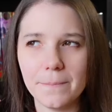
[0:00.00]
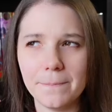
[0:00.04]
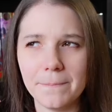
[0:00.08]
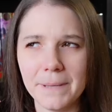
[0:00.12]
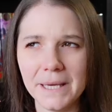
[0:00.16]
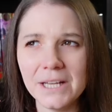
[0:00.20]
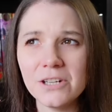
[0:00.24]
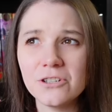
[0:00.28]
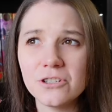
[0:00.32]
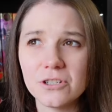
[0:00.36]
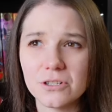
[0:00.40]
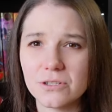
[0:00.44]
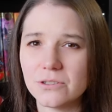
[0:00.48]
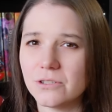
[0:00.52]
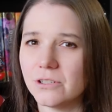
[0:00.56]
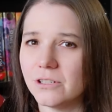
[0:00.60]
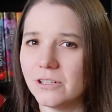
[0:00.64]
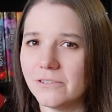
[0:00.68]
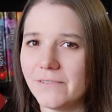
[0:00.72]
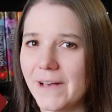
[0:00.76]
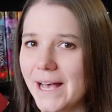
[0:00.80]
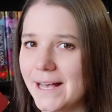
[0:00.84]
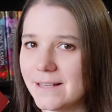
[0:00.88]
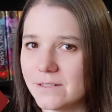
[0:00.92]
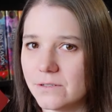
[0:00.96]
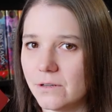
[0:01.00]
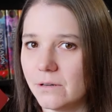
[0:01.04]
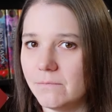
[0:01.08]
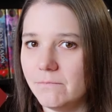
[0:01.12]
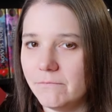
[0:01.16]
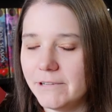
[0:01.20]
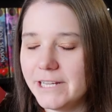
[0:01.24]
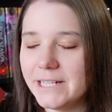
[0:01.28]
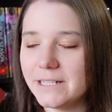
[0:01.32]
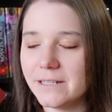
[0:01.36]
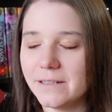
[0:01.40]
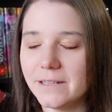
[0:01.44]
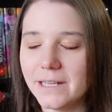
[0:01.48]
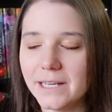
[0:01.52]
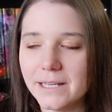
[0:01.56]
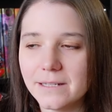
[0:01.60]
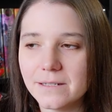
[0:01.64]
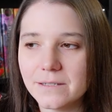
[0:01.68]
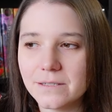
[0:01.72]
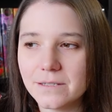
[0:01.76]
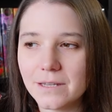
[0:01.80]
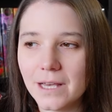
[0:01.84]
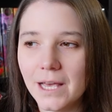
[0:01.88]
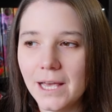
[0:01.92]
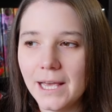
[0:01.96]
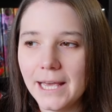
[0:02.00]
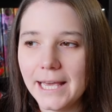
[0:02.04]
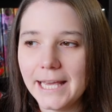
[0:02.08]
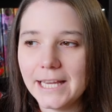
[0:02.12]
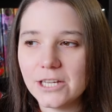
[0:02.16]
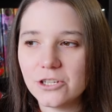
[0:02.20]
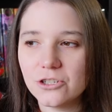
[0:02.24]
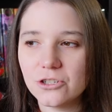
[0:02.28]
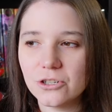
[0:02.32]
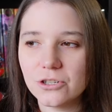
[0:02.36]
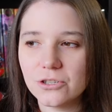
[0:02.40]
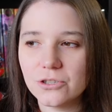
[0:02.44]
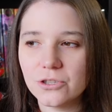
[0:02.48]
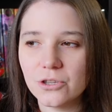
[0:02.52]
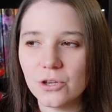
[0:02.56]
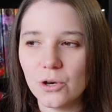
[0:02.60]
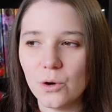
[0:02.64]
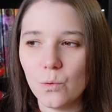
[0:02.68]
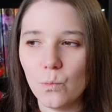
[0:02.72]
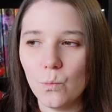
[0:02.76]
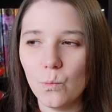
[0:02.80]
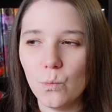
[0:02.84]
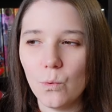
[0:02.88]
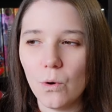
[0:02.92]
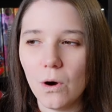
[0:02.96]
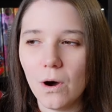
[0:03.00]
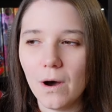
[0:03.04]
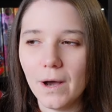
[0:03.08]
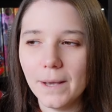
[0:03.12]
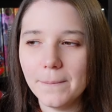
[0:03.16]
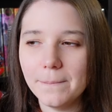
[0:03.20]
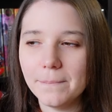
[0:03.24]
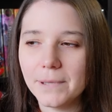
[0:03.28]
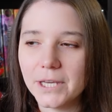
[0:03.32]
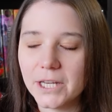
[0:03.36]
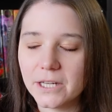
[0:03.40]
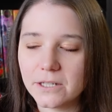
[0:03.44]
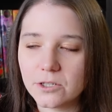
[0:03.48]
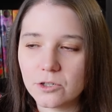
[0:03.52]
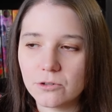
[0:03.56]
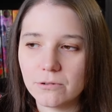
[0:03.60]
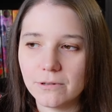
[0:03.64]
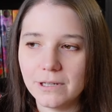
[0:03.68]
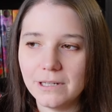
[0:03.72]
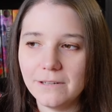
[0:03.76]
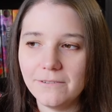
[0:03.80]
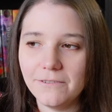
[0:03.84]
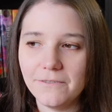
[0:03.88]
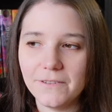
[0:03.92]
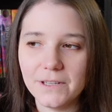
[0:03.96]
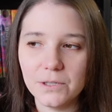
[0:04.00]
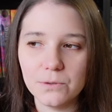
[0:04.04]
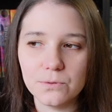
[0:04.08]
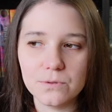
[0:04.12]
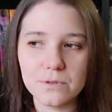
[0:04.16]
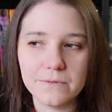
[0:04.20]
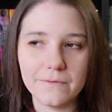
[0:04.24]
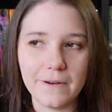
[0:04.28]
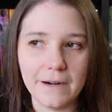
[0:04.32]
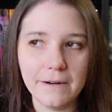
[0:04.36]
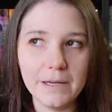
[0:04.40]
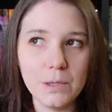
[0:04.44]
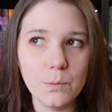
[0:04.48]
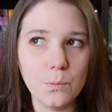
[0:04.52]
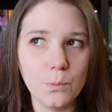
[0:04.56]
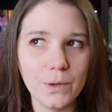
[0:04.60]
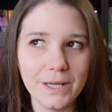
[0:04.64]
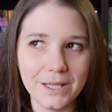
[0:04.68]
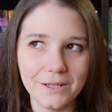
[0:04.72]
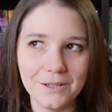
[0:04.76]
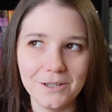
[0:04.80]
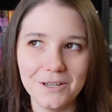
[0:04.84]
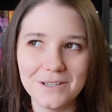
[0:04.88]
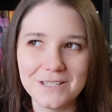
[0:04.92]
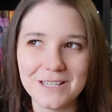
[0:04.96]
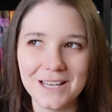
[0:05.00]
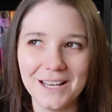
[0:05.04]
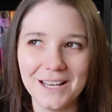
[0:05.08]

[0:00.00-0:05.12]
picture stuff as I'm reading this. It's just that what I'm picturing feels very weird.